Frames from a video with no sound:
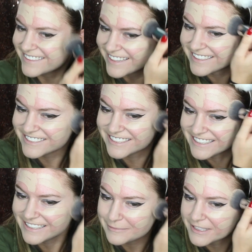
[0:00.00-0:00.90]
Not
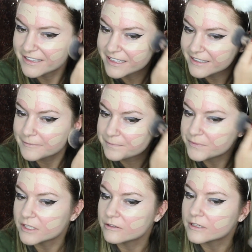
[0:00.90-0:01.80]
shitty, but like,
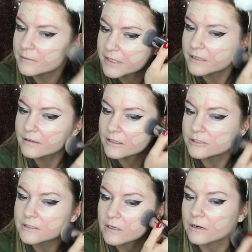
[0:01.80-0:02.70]
you know what I mean. They're
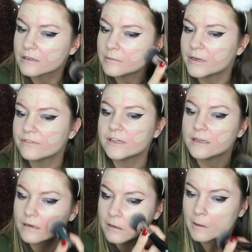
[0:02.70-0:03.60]
just hard to buff
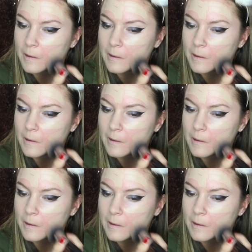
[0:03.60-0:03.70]
in.